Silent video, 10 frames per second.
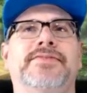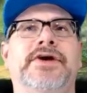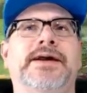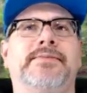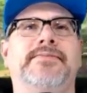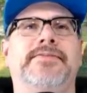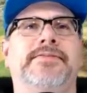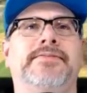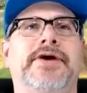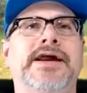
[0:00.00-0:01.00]
Here I come.
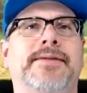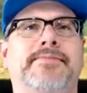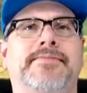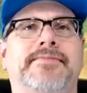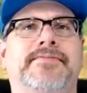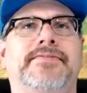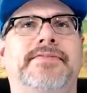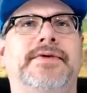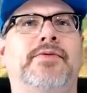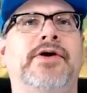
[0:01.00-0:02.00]
Here I come.
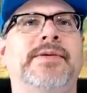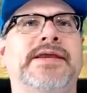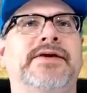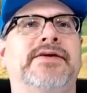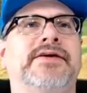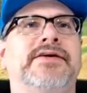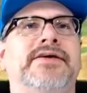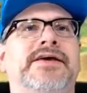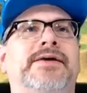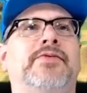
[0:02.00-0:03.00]
I'm warming you.
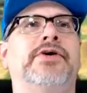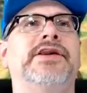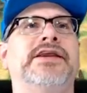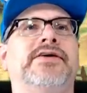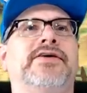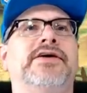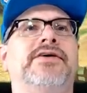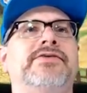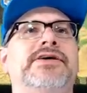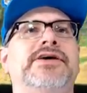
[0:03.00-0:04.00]
I'm warning you.
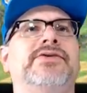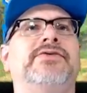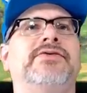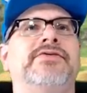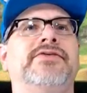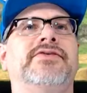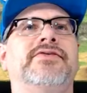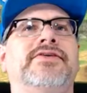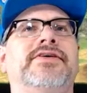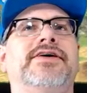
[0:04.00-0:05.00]
Oh, no.
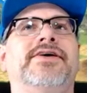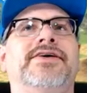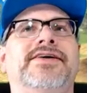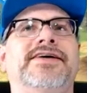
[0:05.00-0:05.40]
Oh.